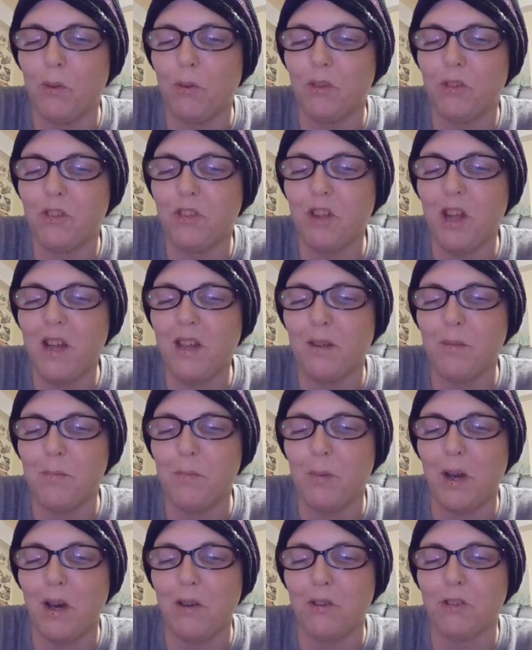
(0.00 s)
The second
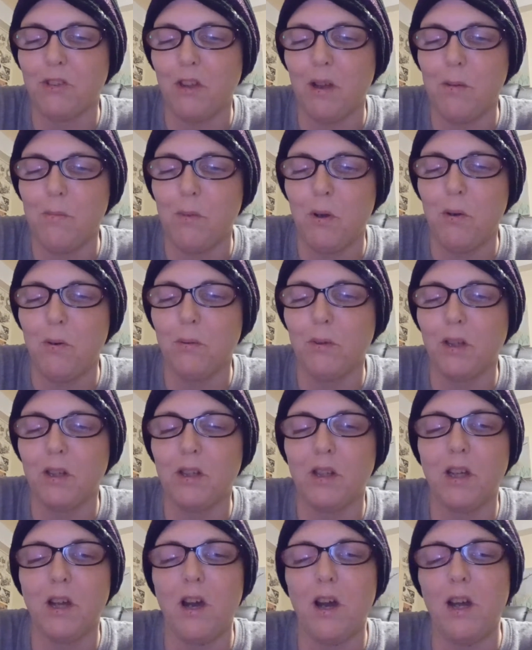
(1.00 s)
paracetamol, I'm going to
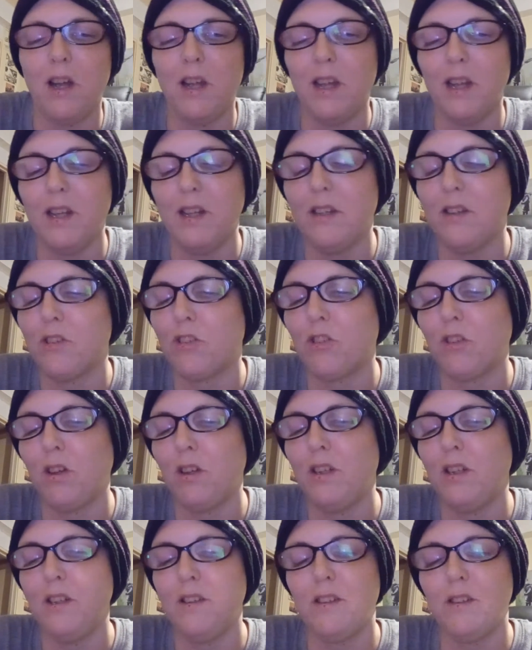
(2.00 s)
cut it in a
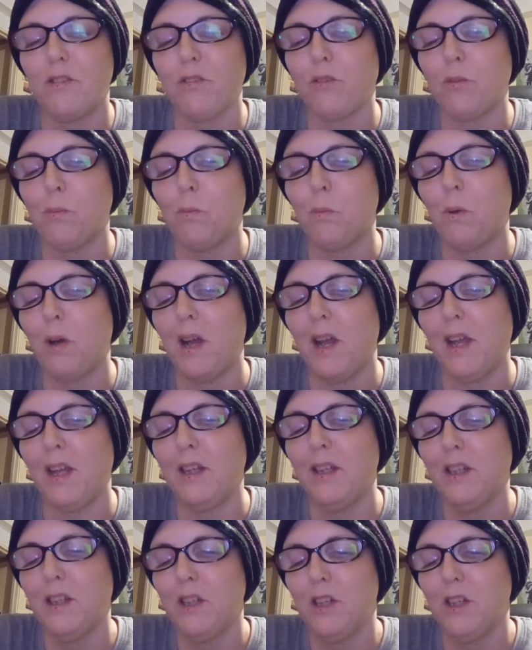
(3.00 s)
slightly different way